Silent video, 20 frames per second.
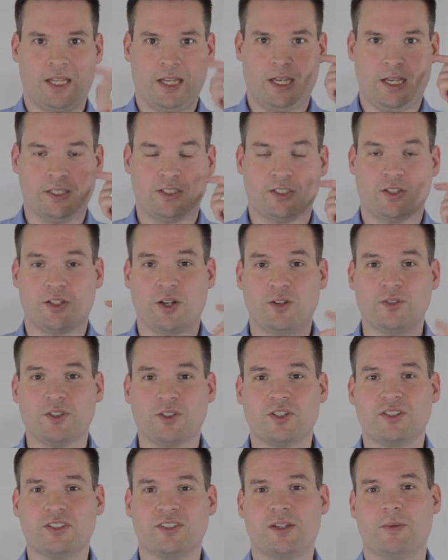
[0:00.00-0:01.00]
So those
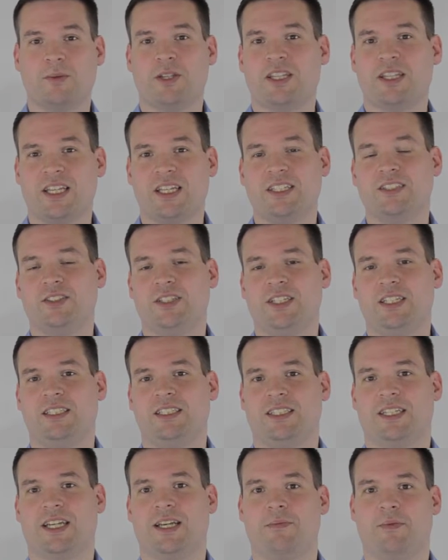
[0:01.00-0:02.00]
are some of the things you need to
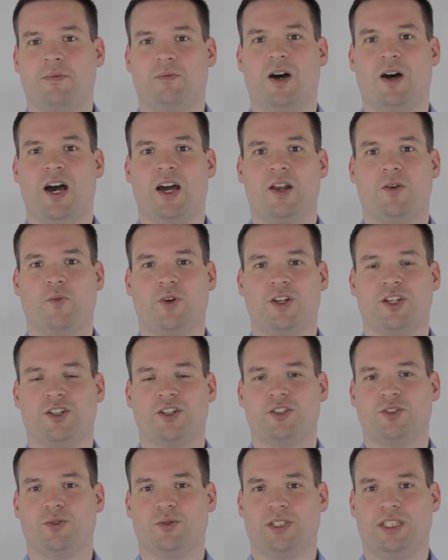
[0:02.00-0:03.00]
keep in mind when you're
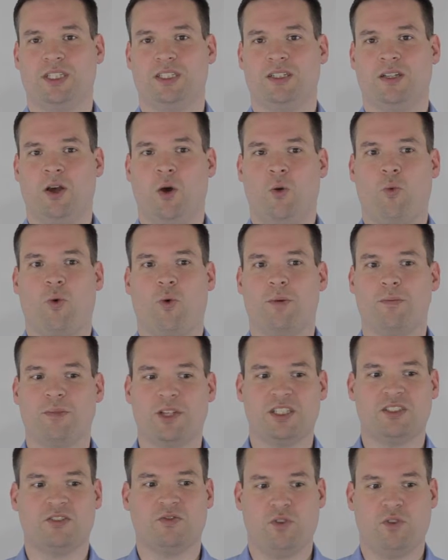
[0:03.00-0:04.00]
doing
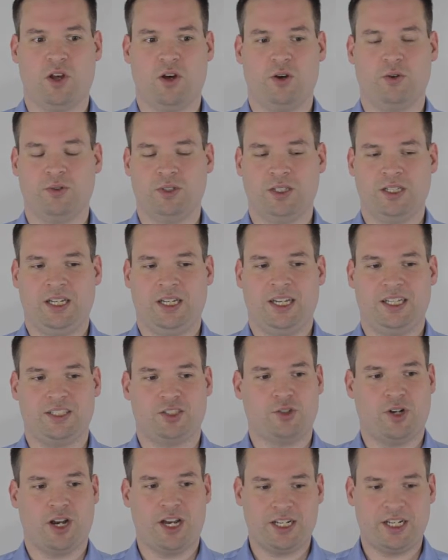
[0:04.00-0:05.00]
one-piece flow, is
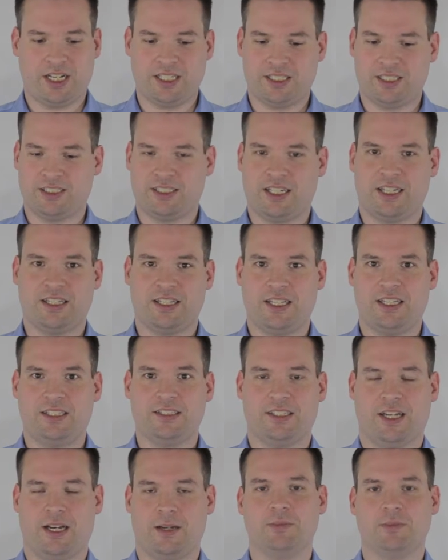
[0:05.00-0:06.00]
trying not to set things
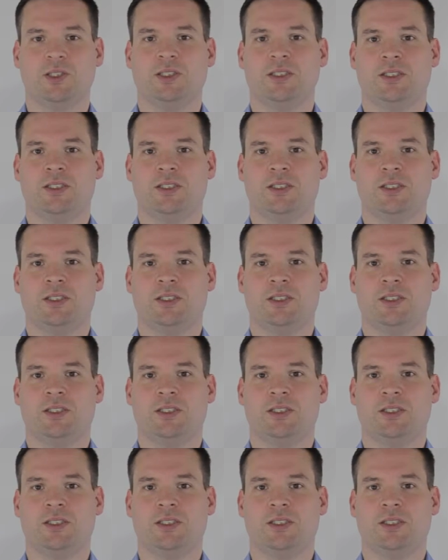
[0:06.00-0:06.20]
up,